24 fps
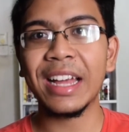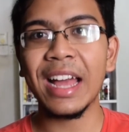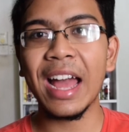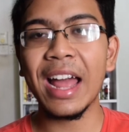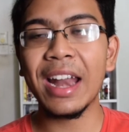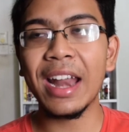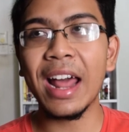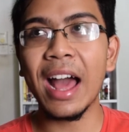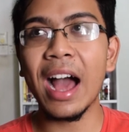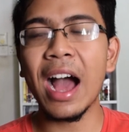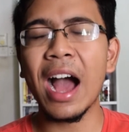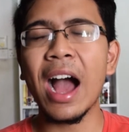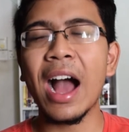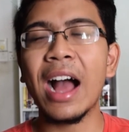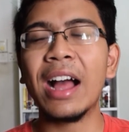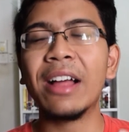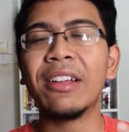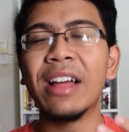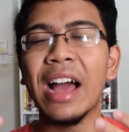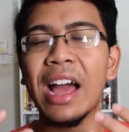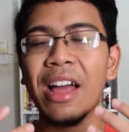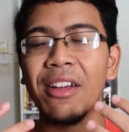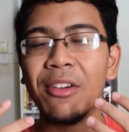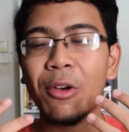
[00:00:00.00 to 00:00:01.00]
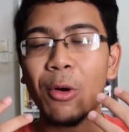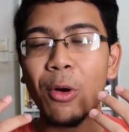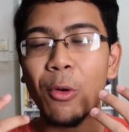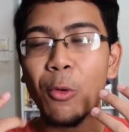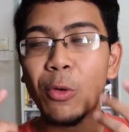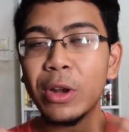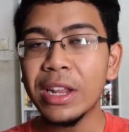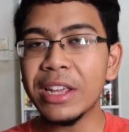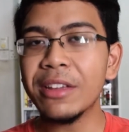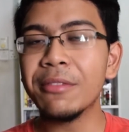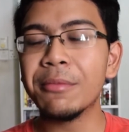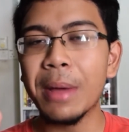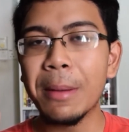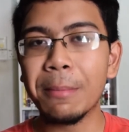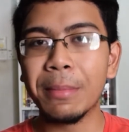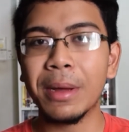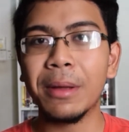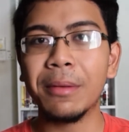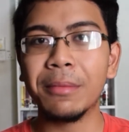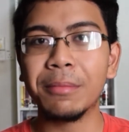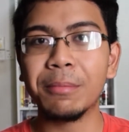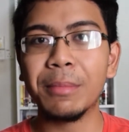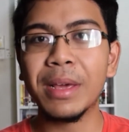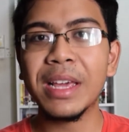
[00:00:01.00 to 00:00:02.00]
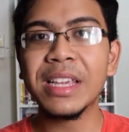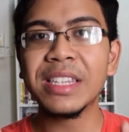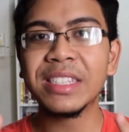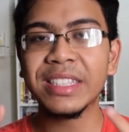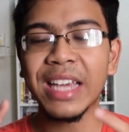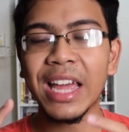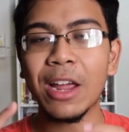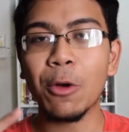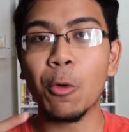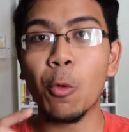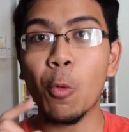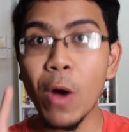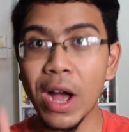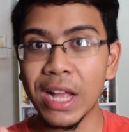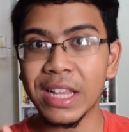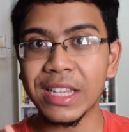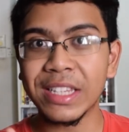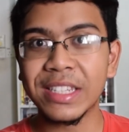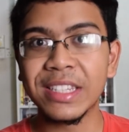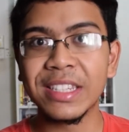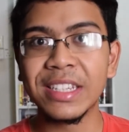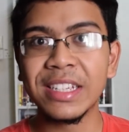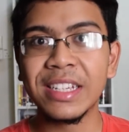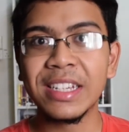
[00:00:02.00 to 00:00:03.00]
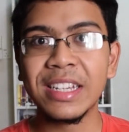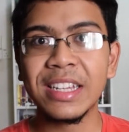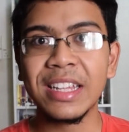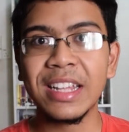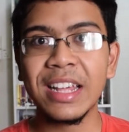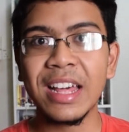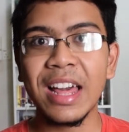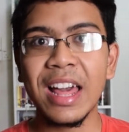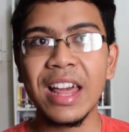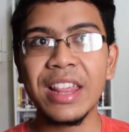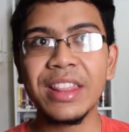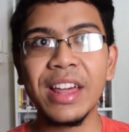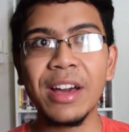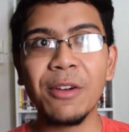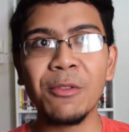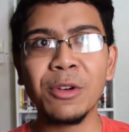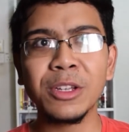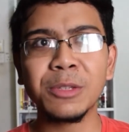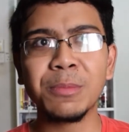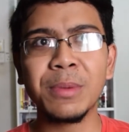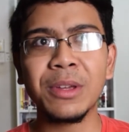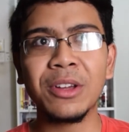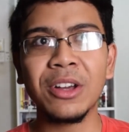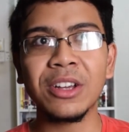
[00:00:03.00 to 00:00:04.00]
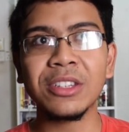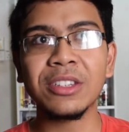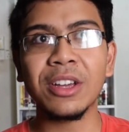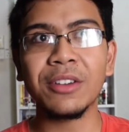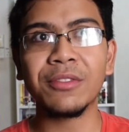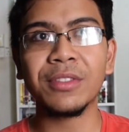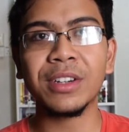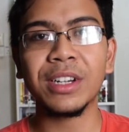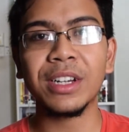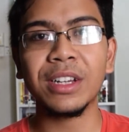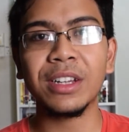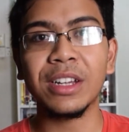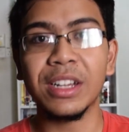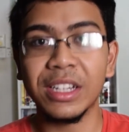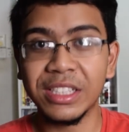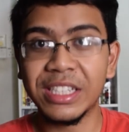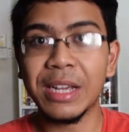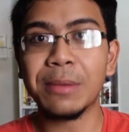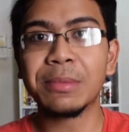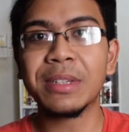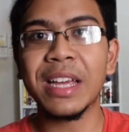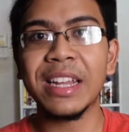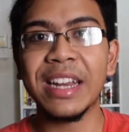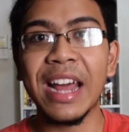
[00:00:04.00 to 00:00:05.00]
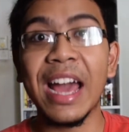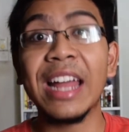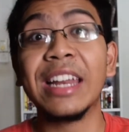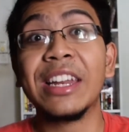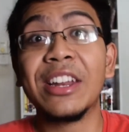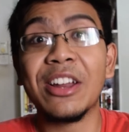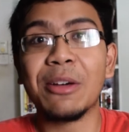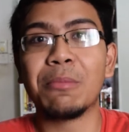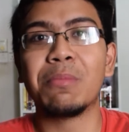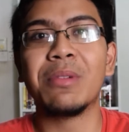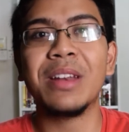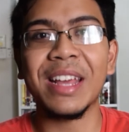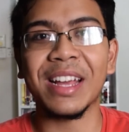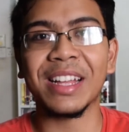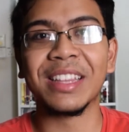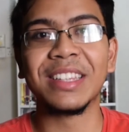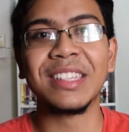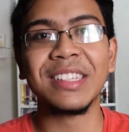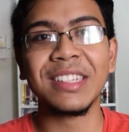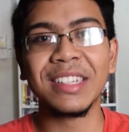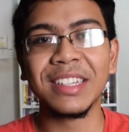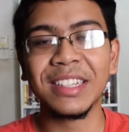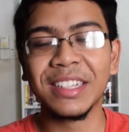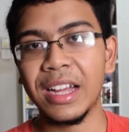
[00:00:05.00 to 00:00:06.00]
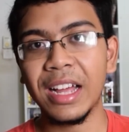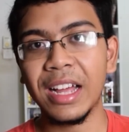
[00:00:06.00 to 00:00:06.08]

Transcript: And I only remember being scared once. And that was because of a jump scare that I did not predict.